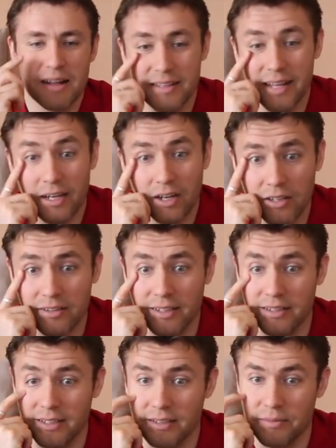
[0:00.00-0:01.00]
they
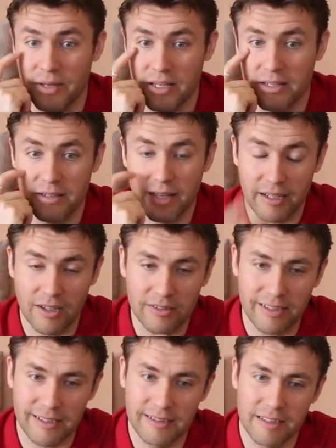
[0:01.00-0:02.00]
contacted me they
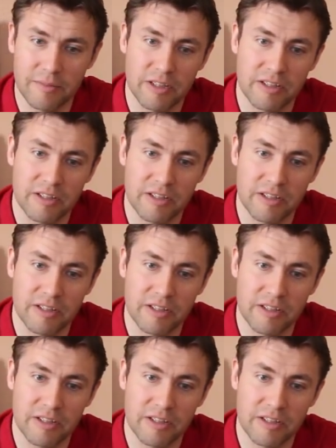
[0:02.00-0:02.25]
contacted me